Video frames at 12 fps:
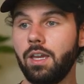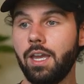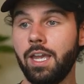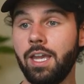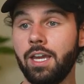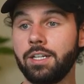
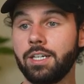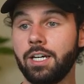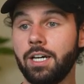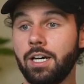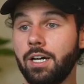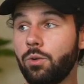and
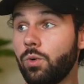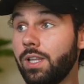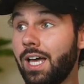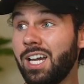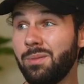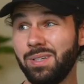uh,
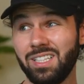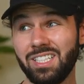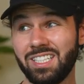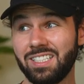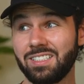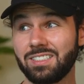
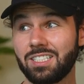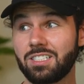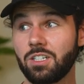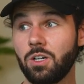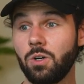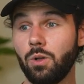reliability.
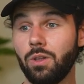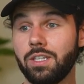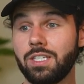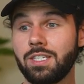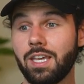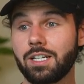So
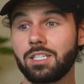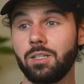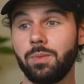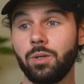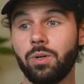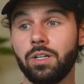this is actually a
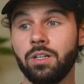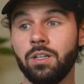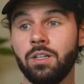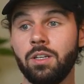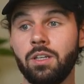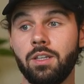big one.
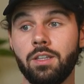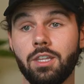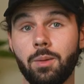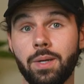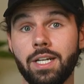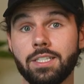
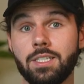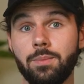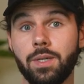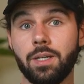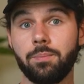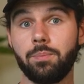That might not seem
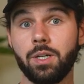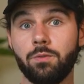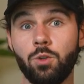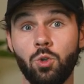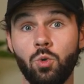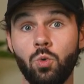big, but if
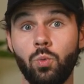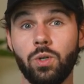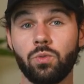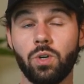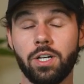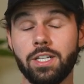you
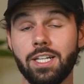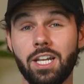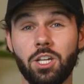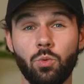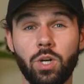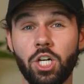run into
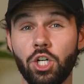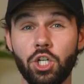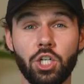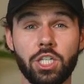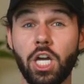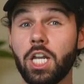any
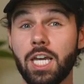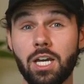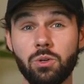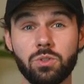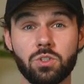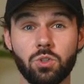weird
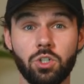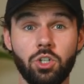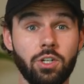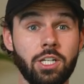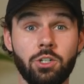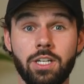cutouts or your
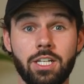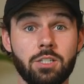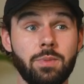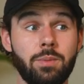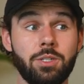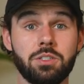internet is
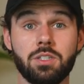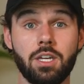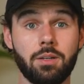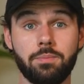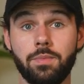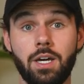maybe just
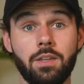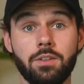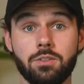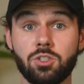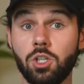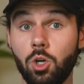like on the
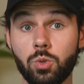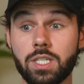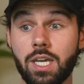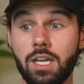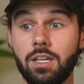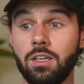slow
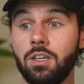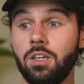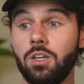side,